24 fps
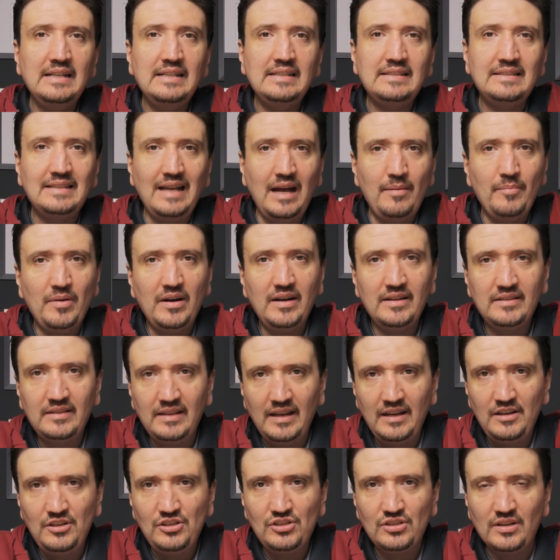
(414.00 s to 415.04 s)
some
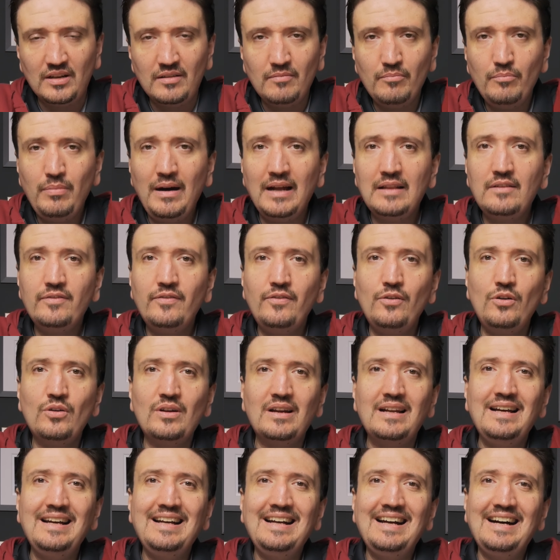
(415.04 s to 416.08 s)
attention. But
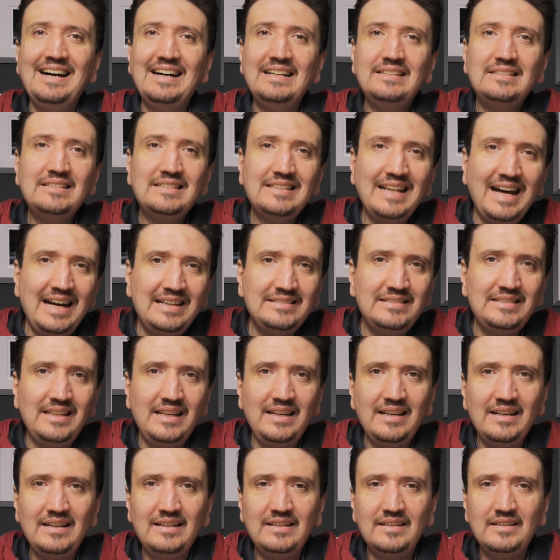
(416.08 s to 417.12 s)
for a
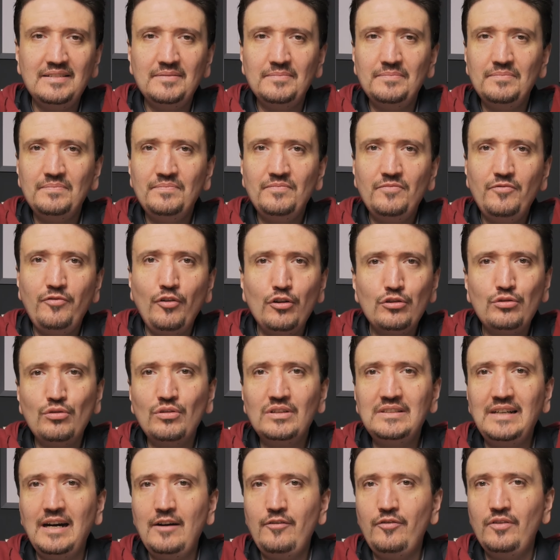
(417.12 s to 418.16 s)
starting
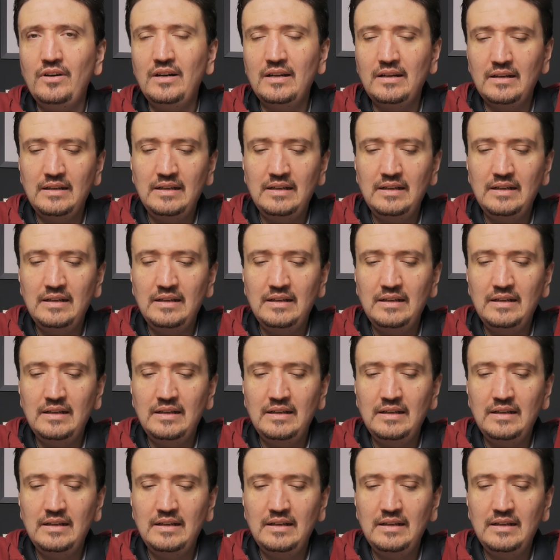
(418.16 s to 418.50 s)
photographer,